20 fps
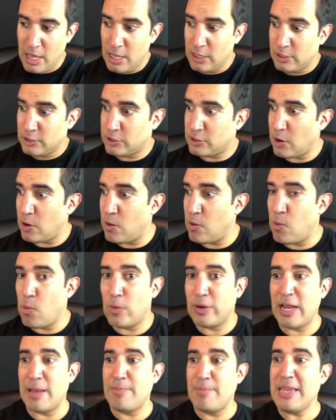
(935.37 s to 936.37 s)
So
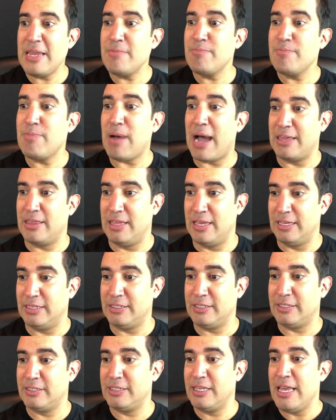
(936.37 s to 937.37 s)
what I mean by
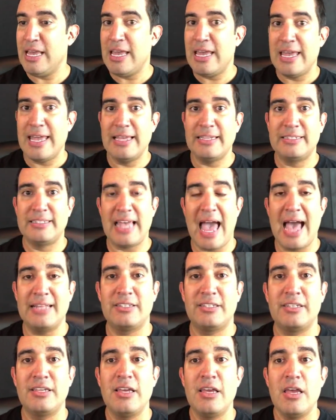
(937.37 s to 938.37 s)
this is
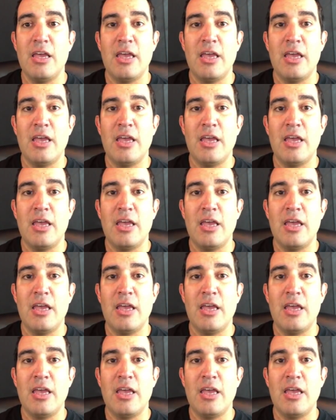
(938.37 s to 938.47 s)
that